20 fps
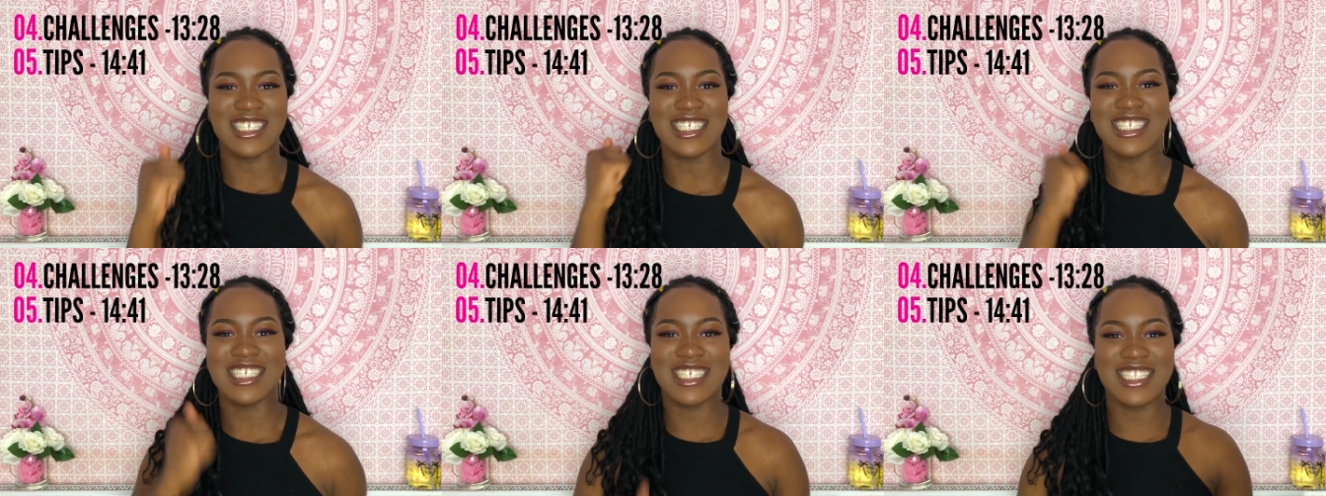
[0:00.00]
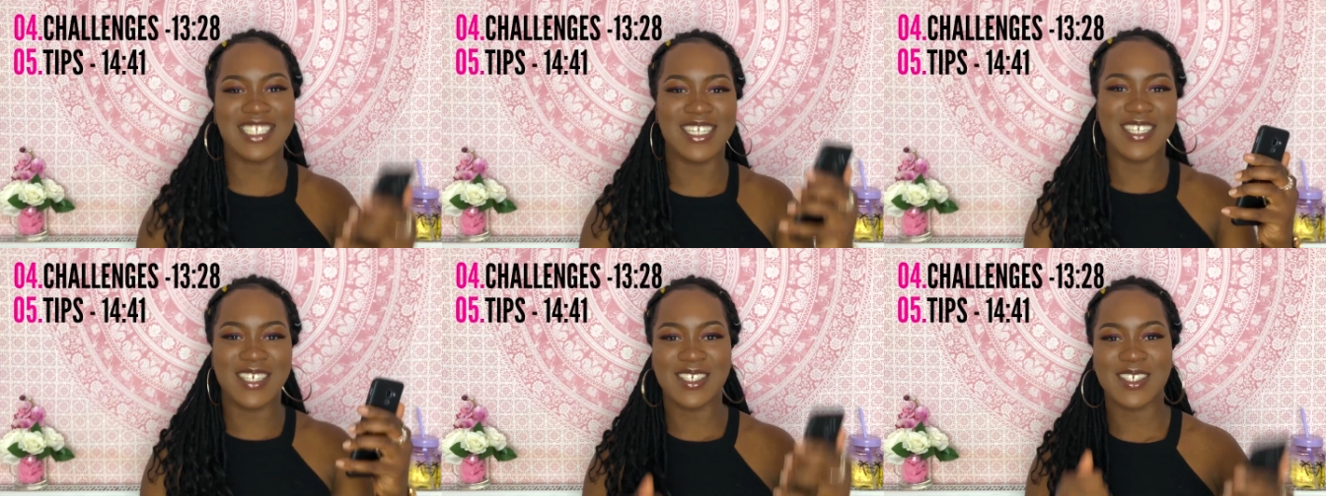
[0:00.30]

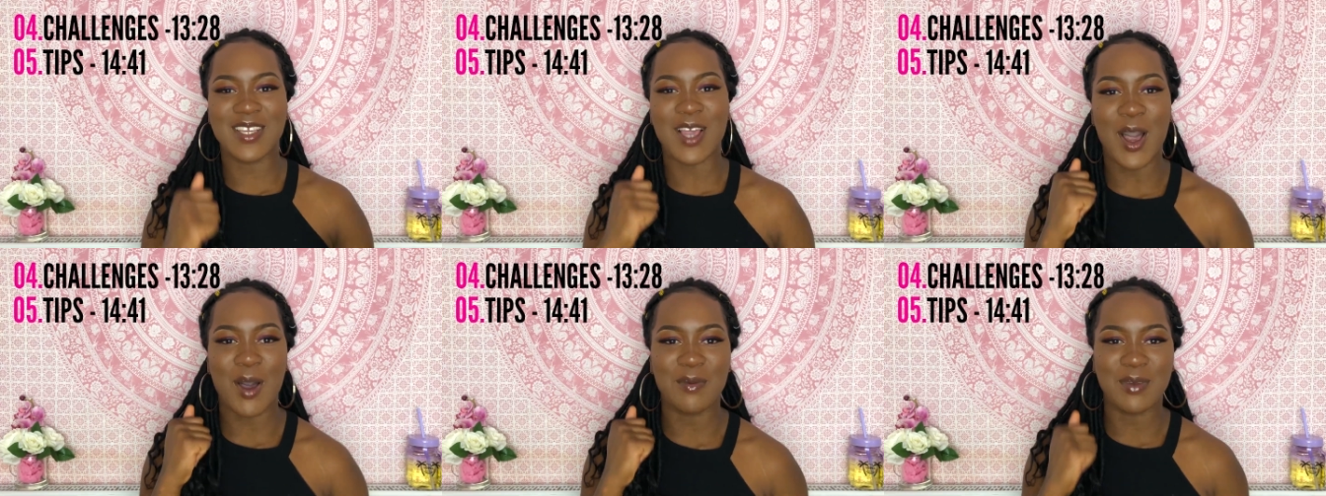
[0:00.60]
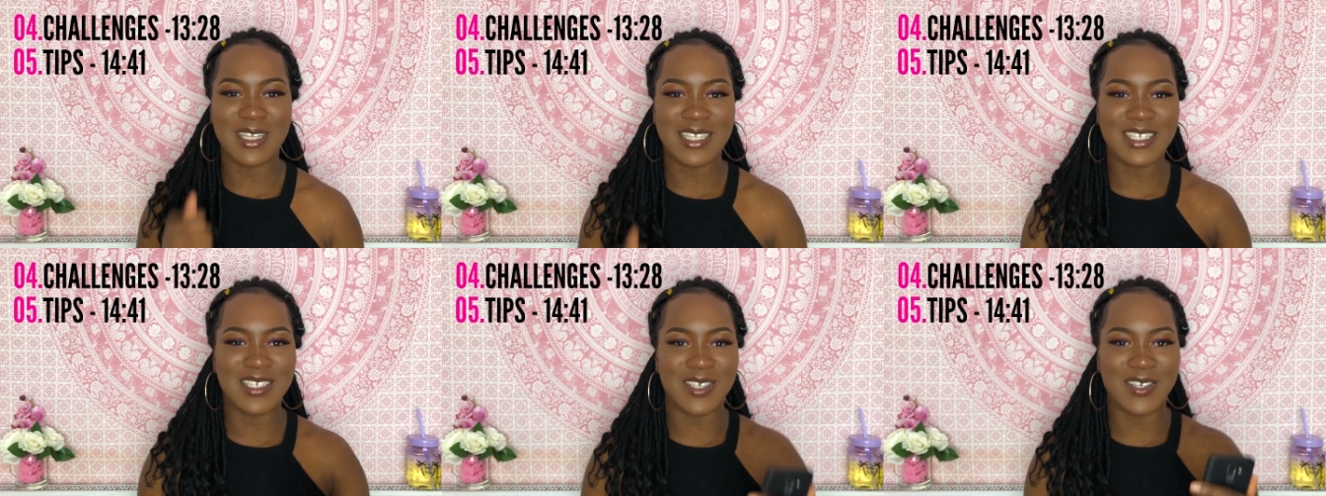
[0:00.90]
engineers
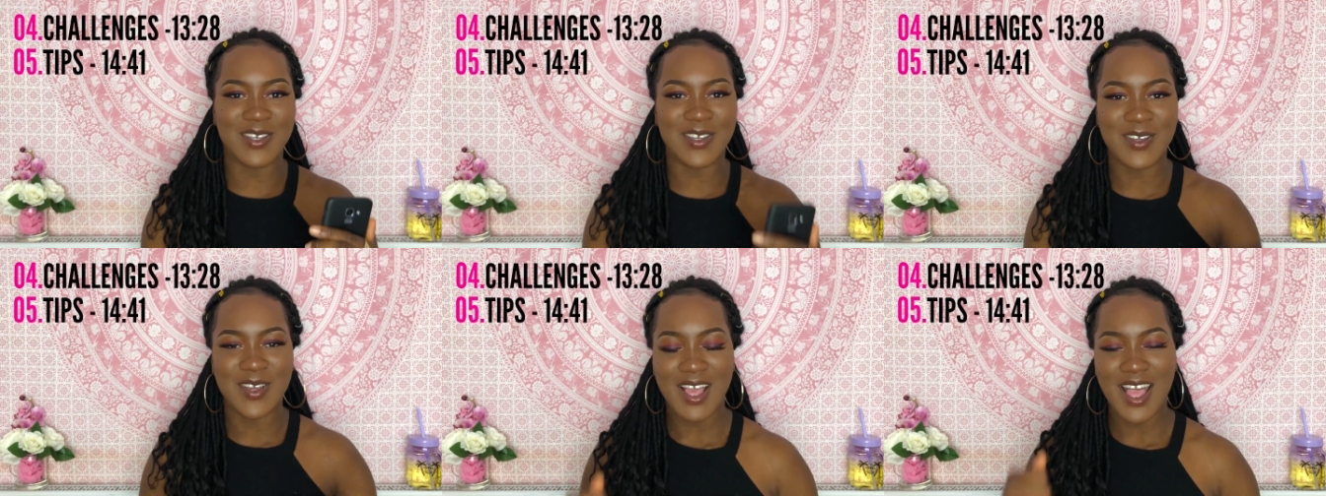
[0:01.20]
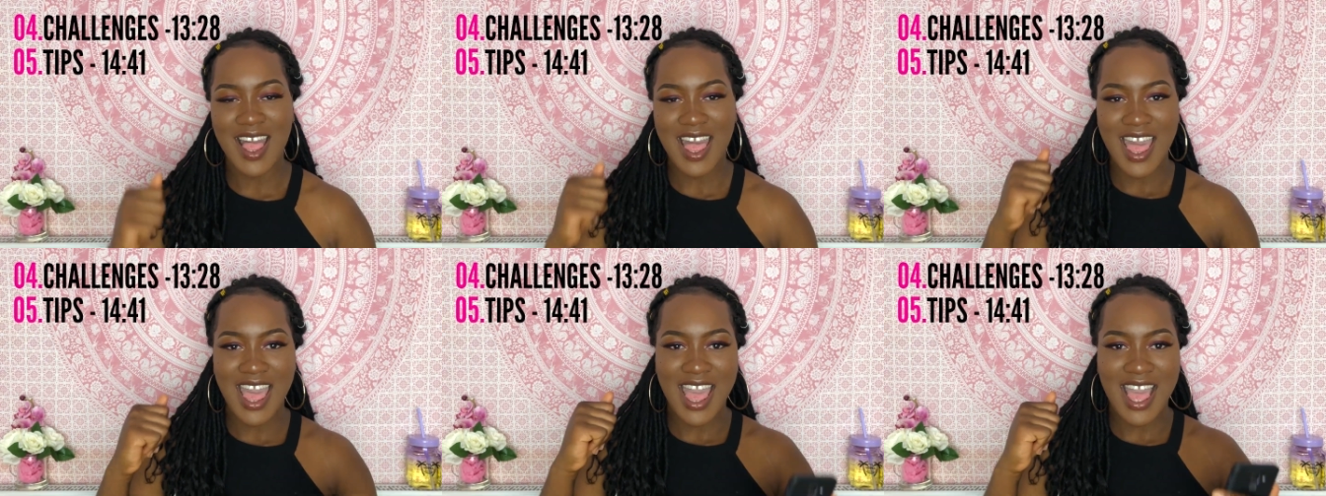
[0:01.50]
coming to
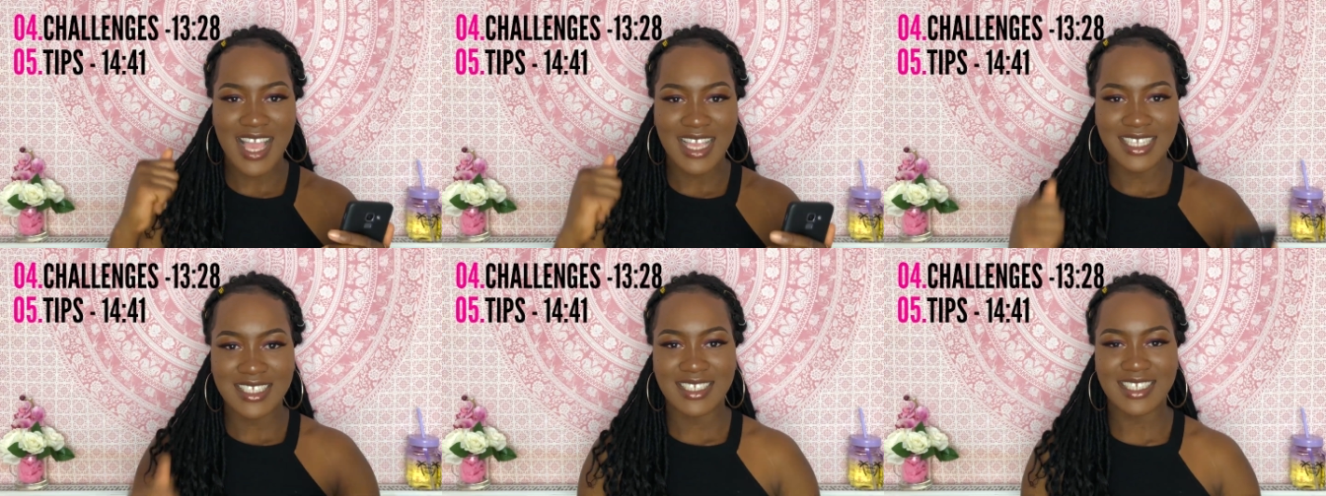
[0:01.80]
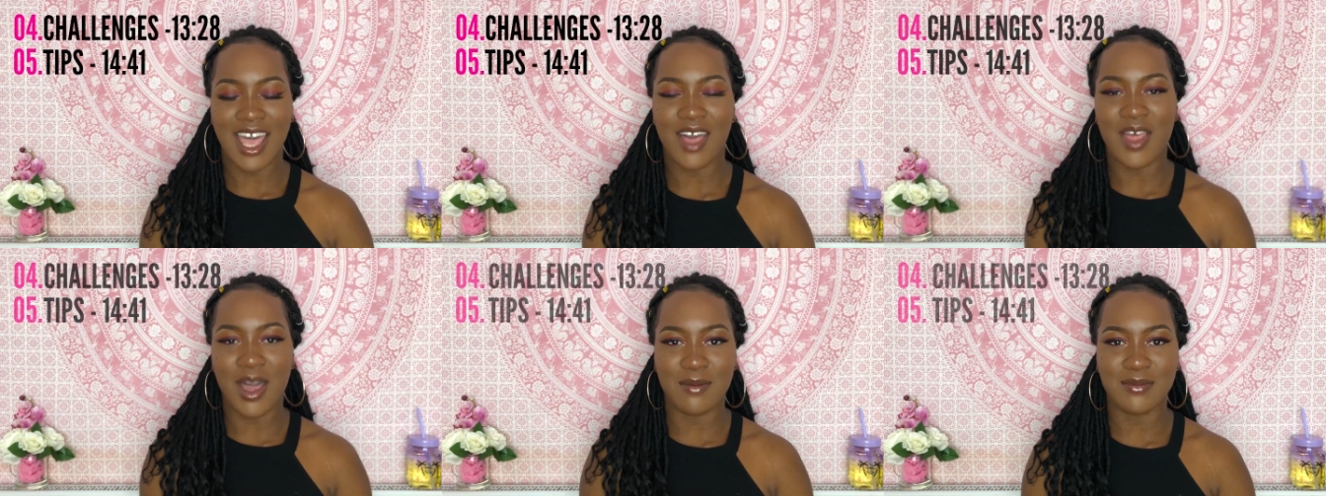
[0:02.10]

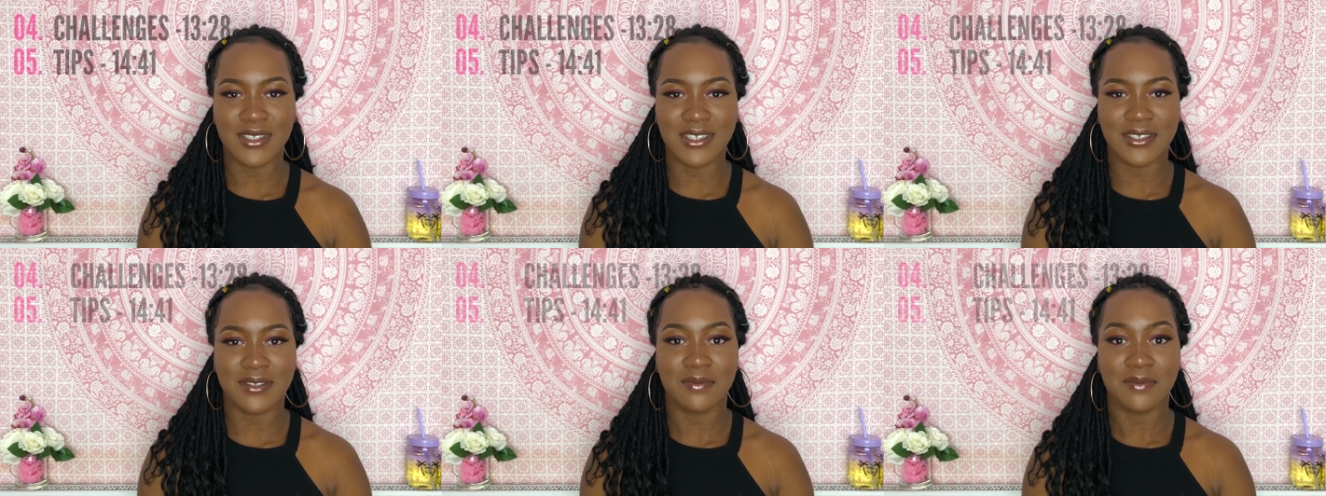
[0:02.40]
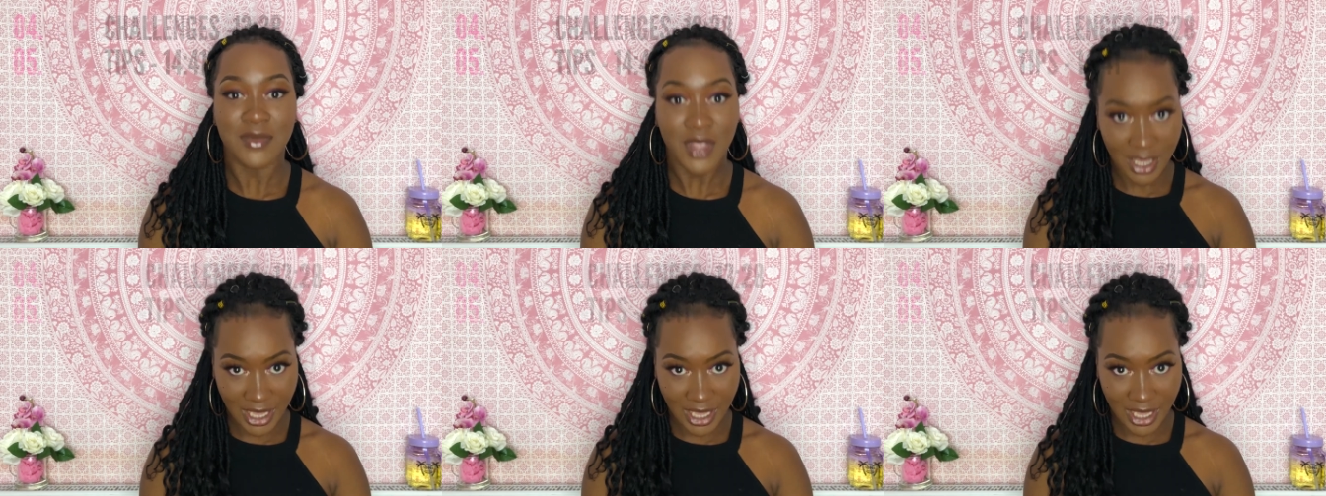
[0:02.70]
Southampton.